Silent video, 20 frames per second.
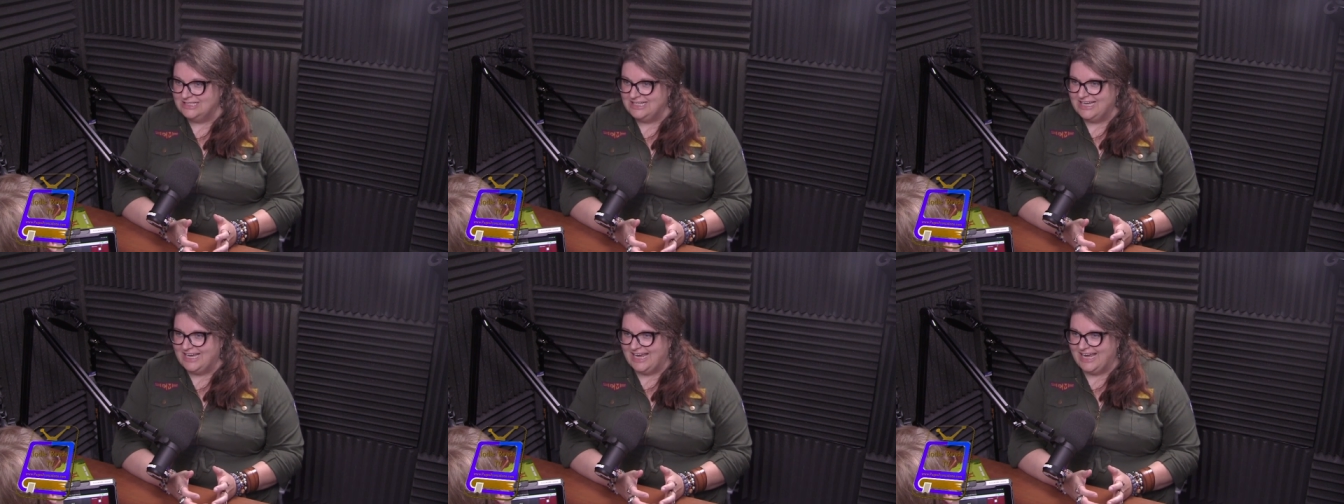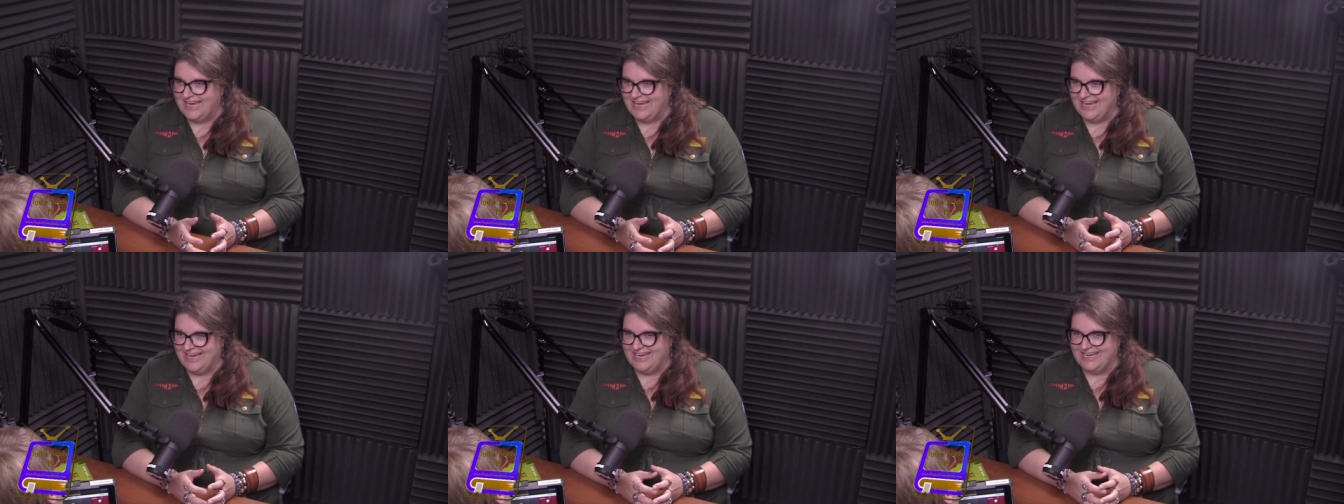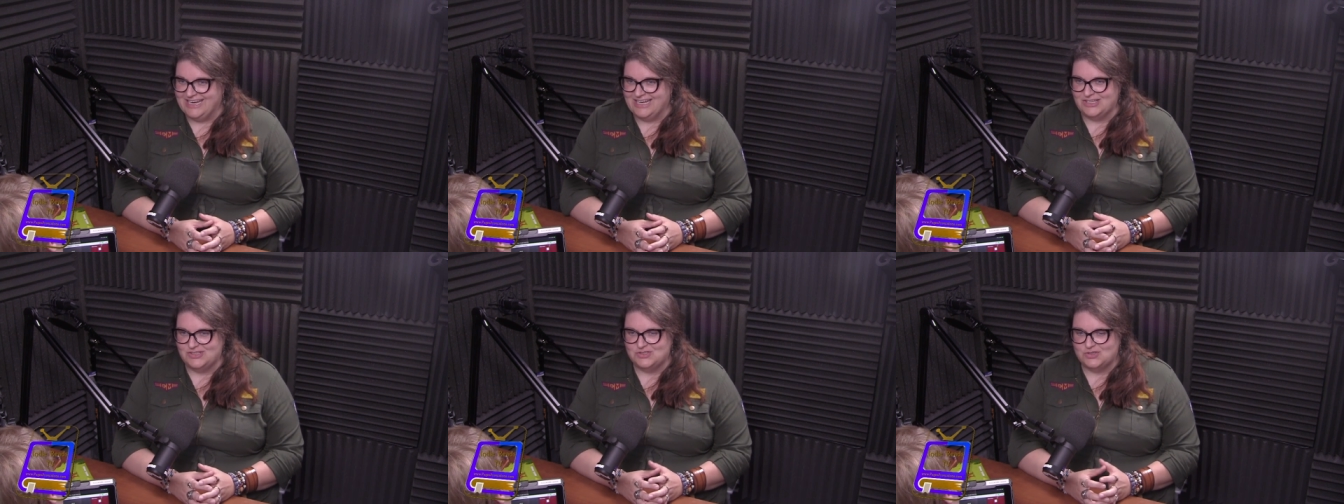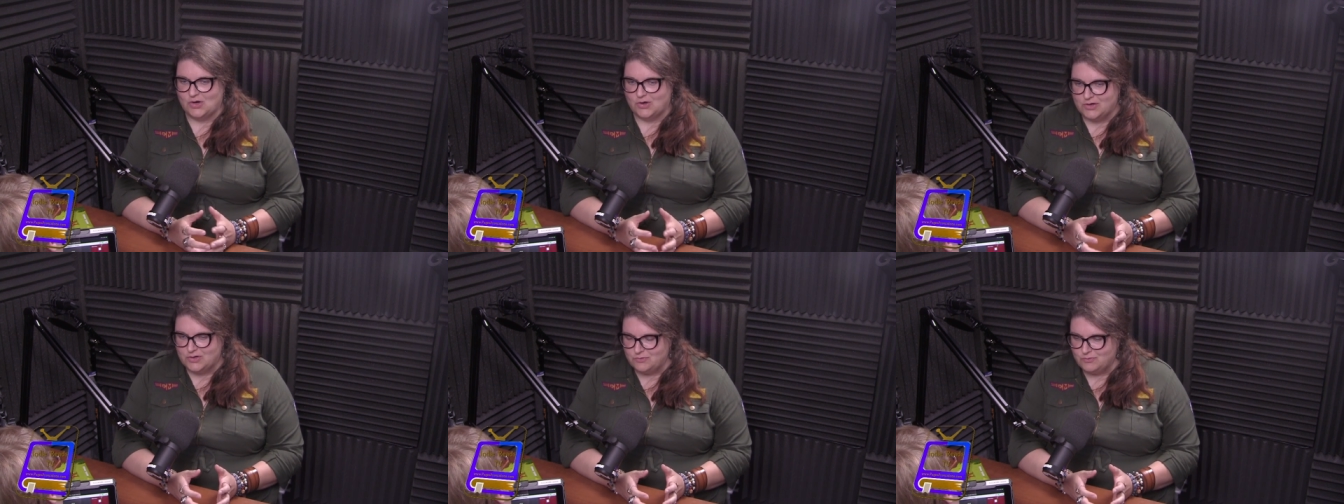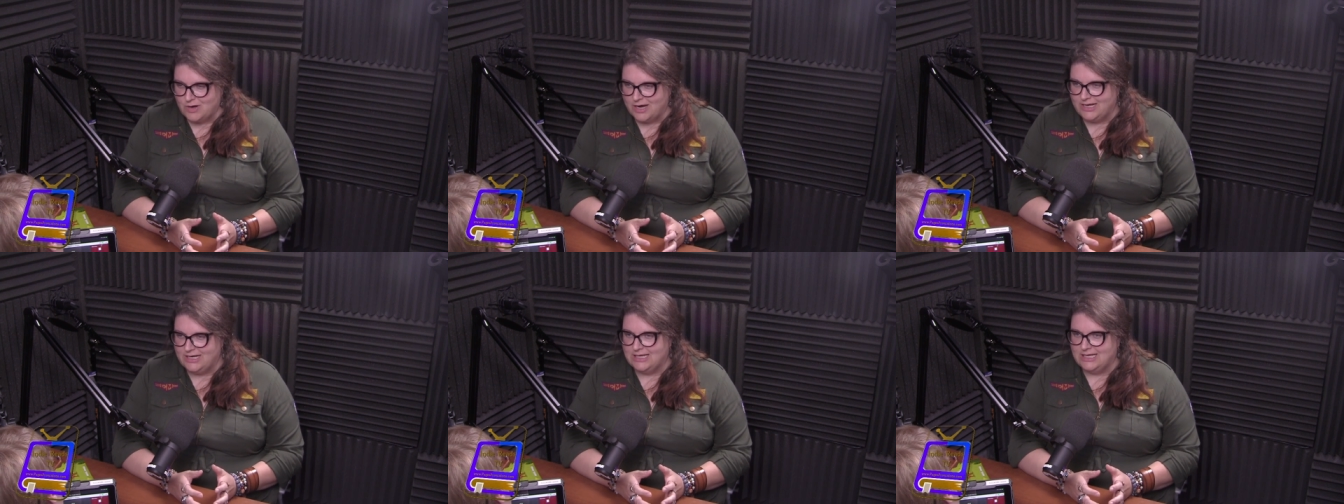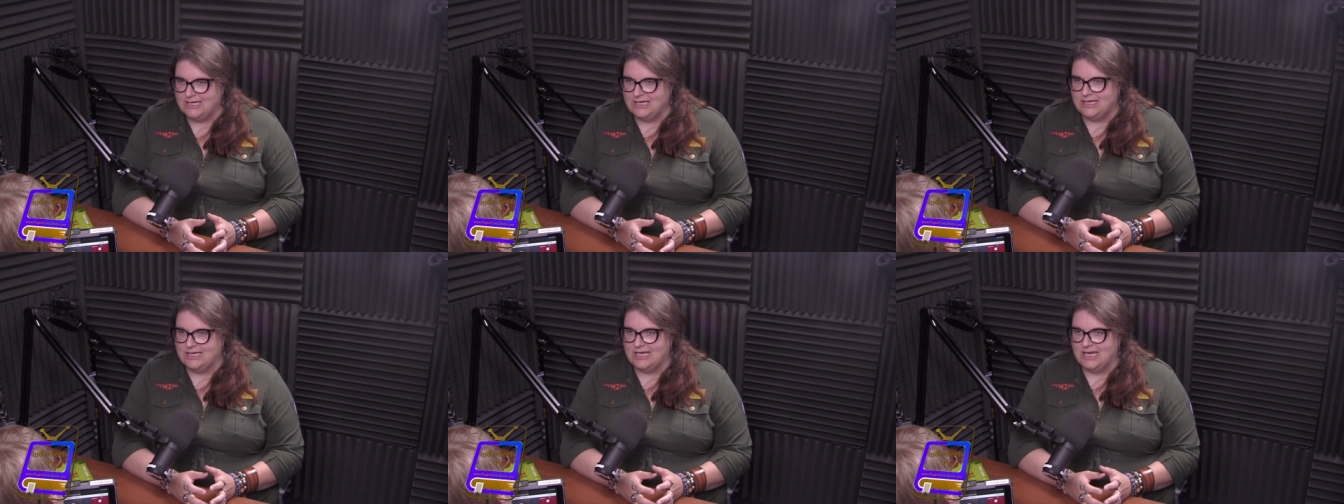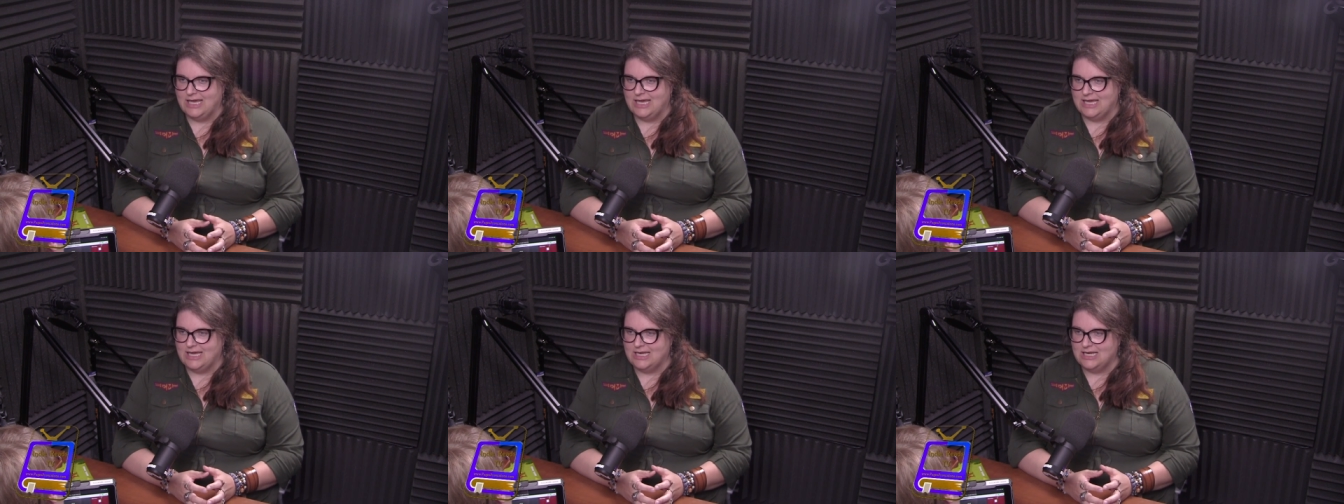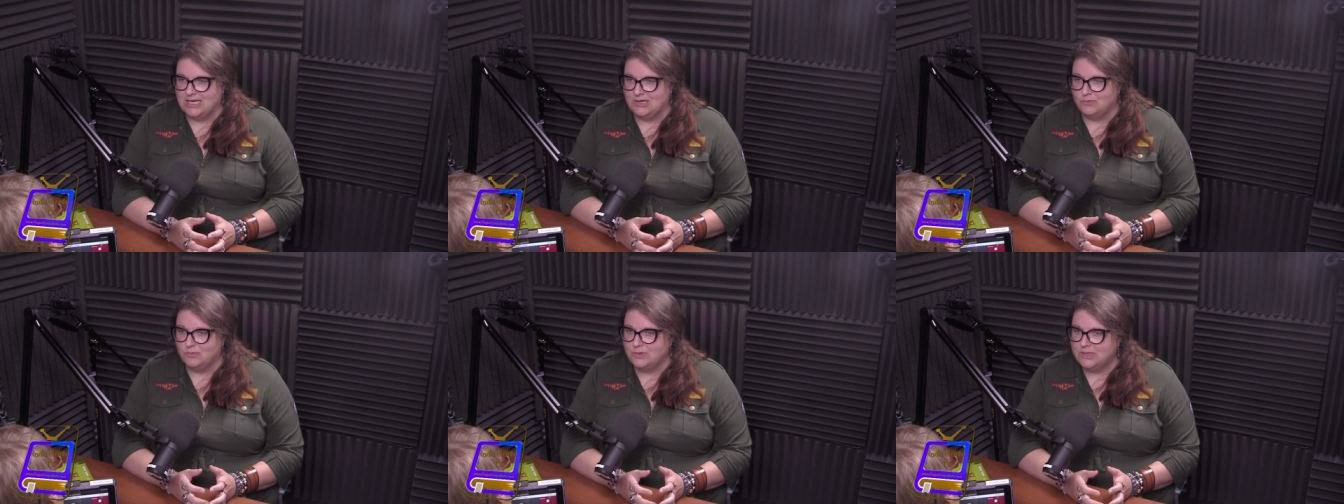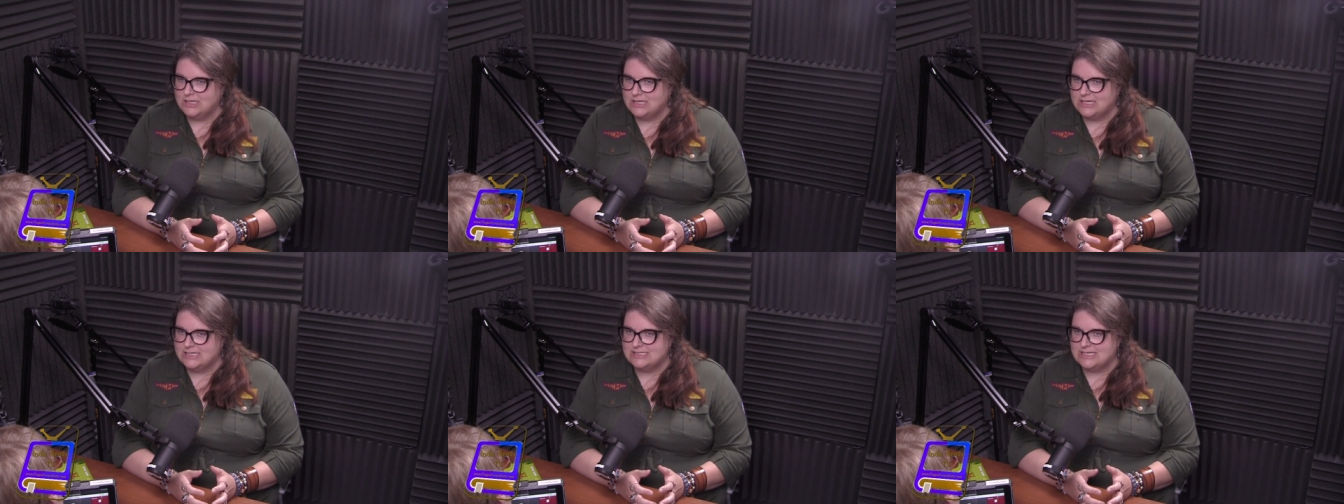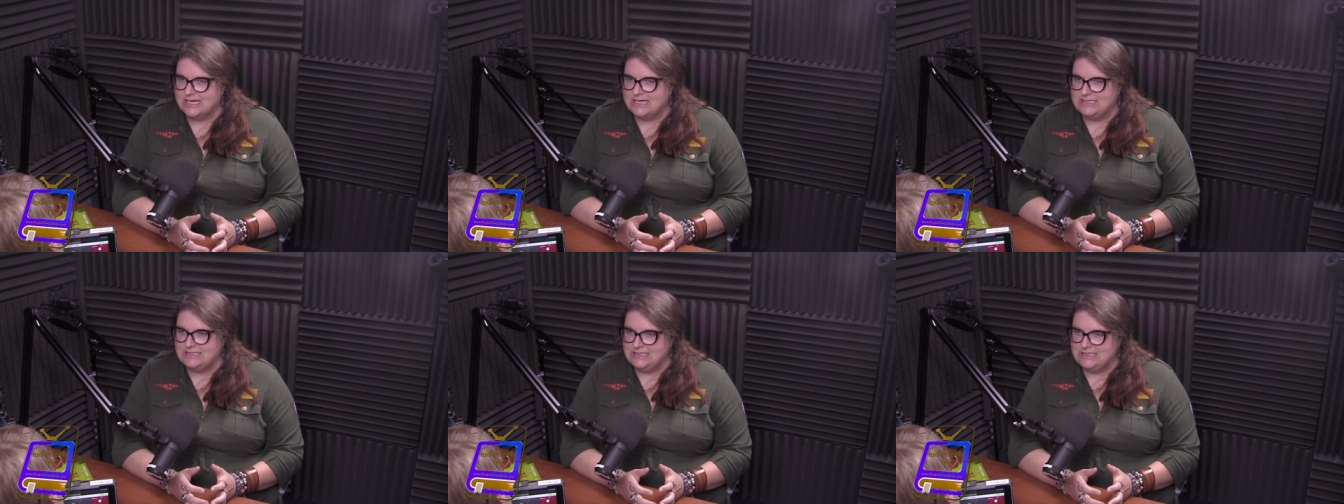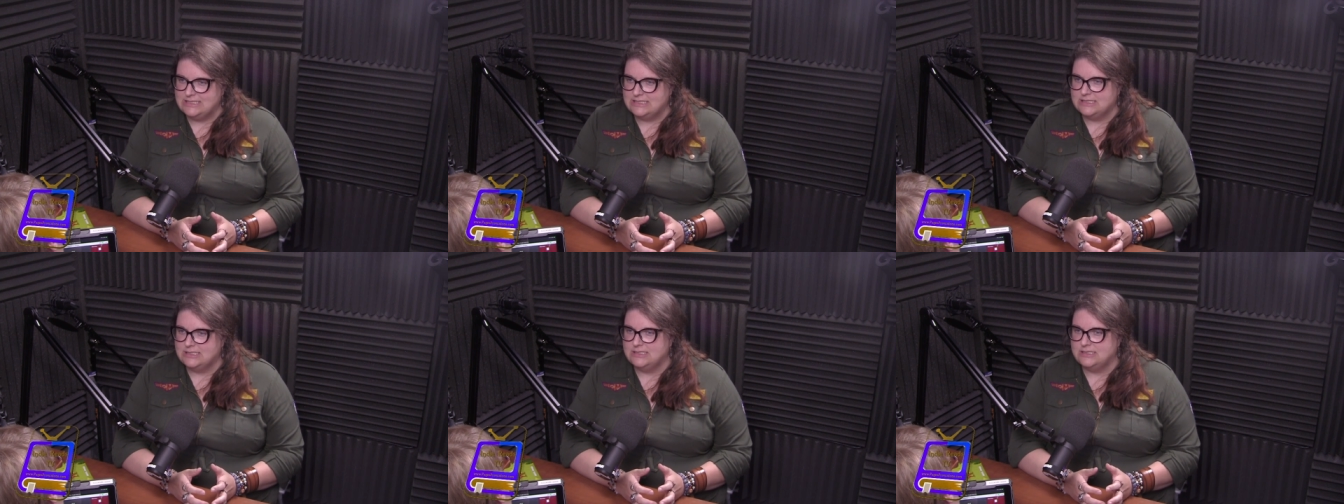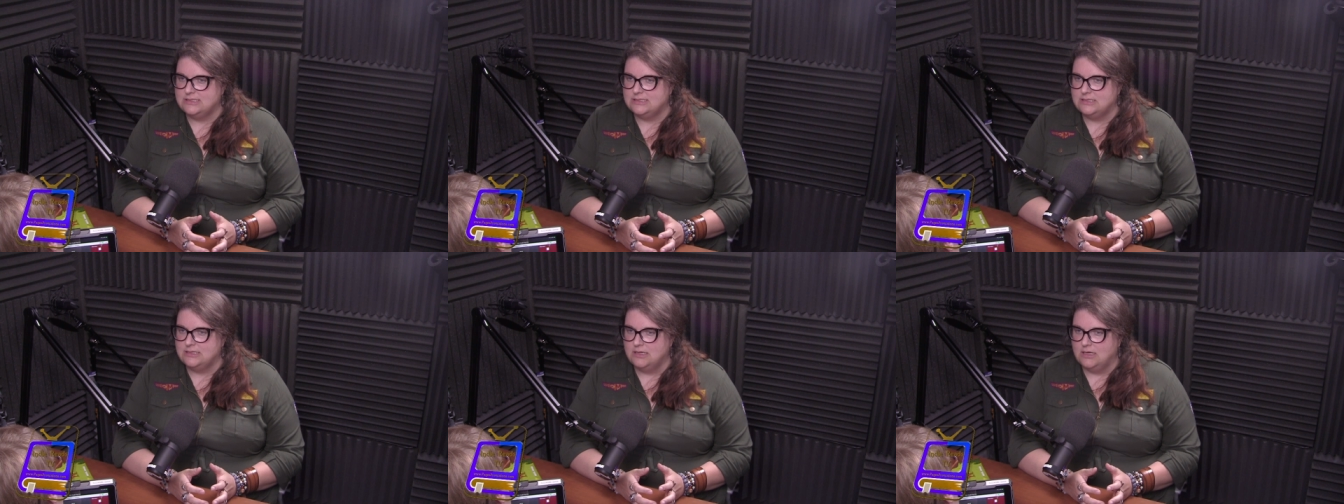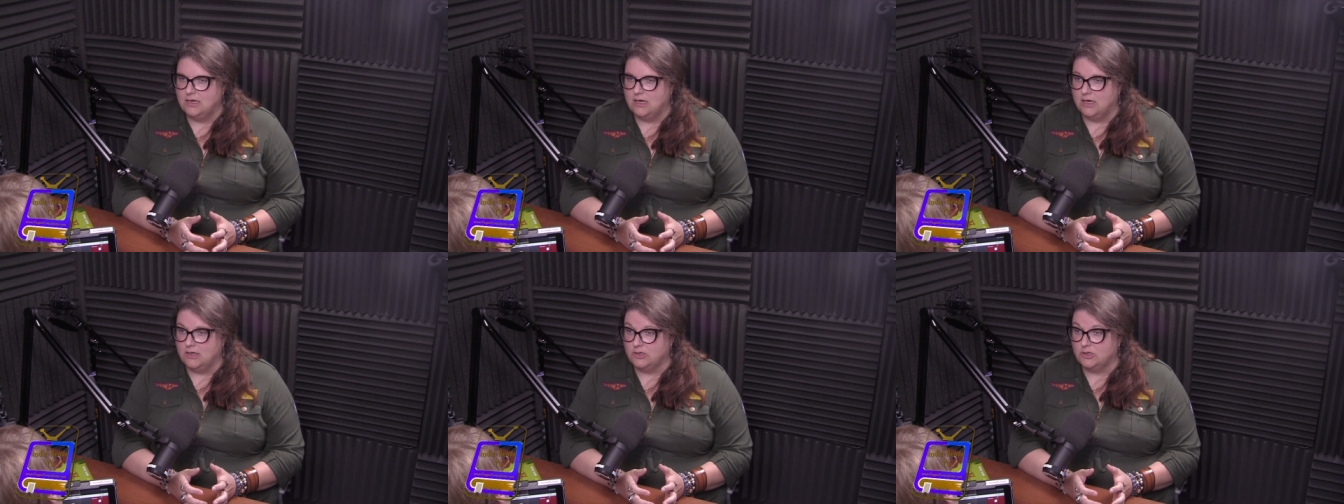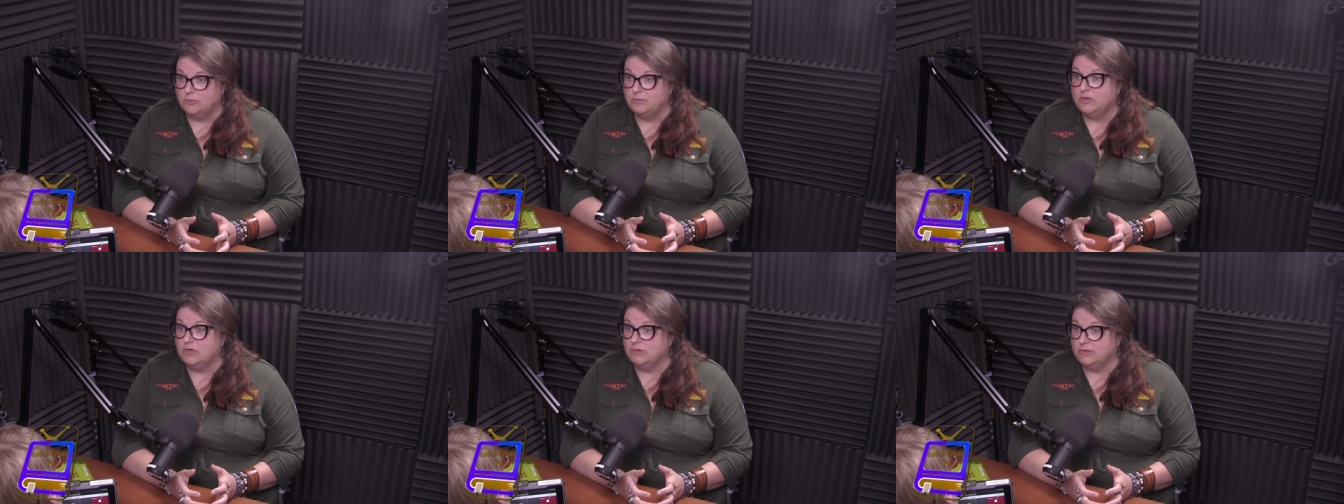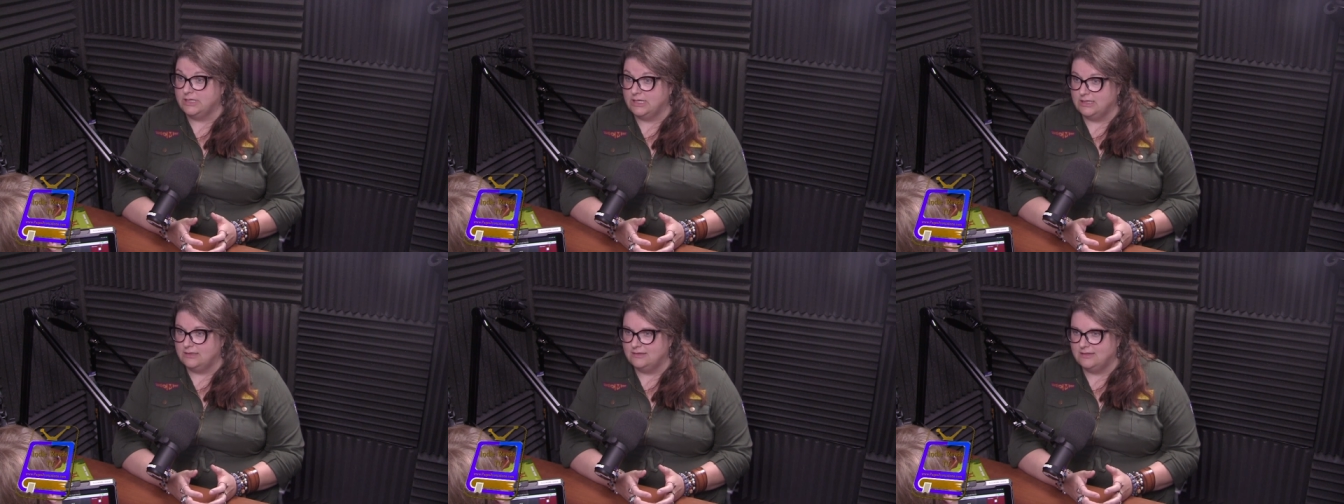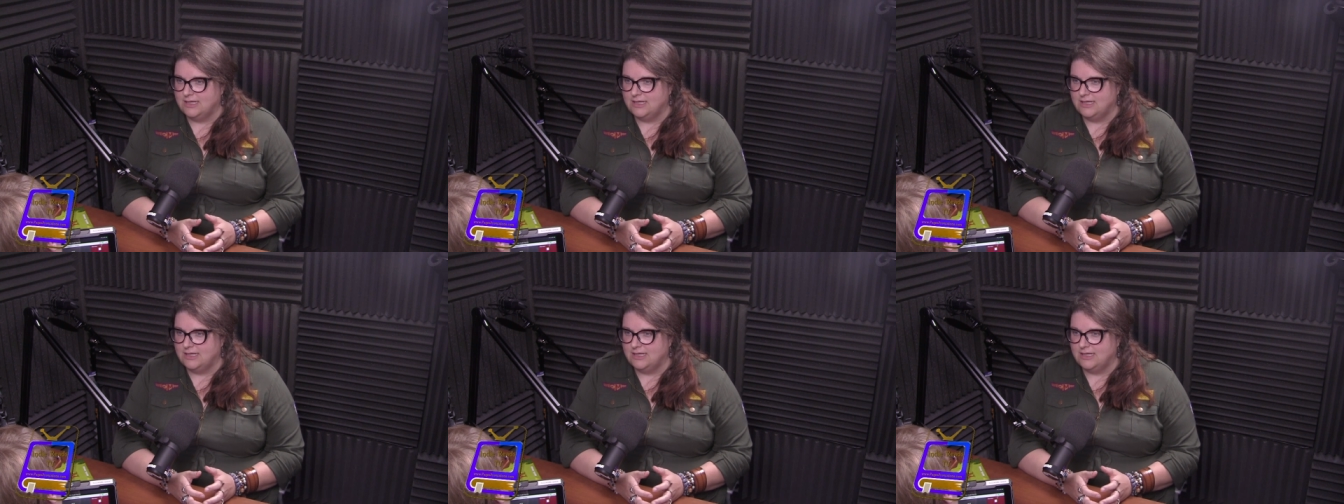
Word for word: and I started writing, and I realized I needed a community.